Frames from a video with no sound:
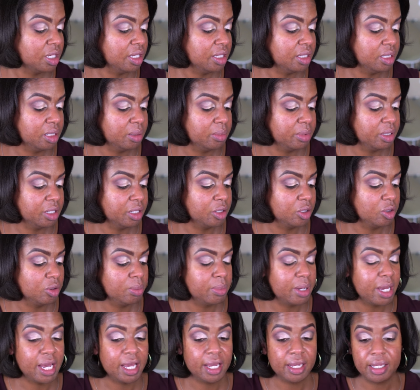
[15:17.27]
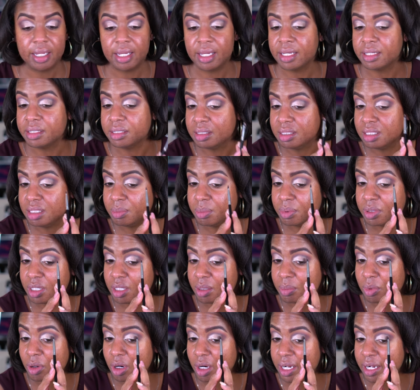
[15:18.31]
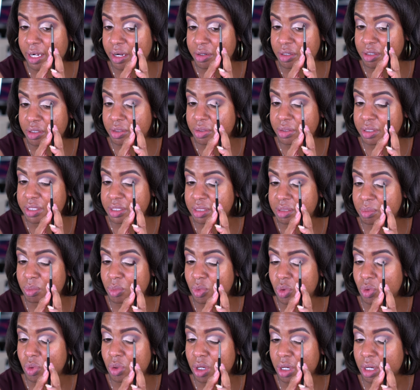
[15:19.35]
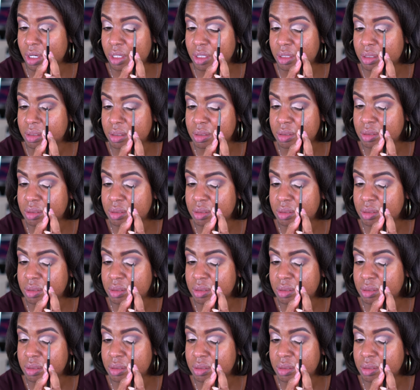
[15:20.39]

And I'm going to go back and deepen up our outer crease more.